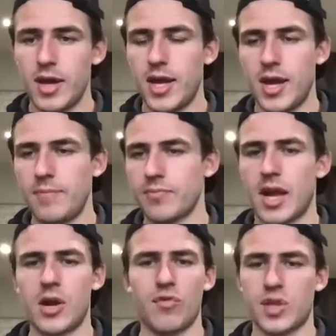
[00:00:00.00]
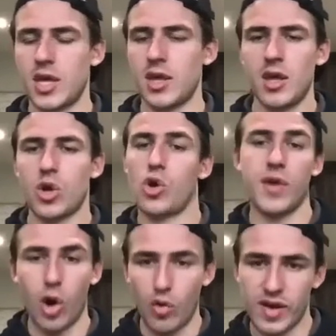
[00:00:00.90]
and obviously
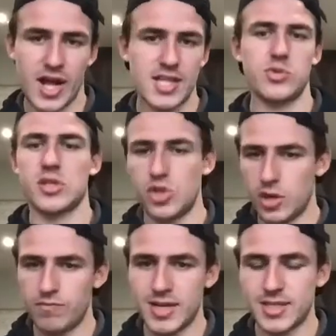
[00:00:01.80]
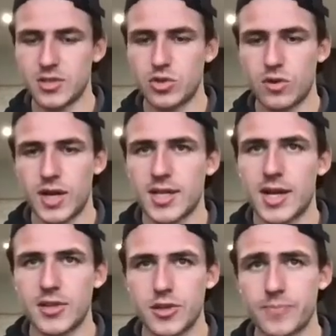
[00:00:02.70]
cover overheads with the gym rent and stuff like
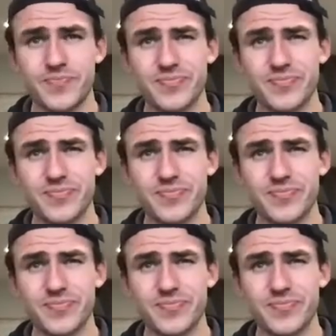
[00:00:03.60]
that. So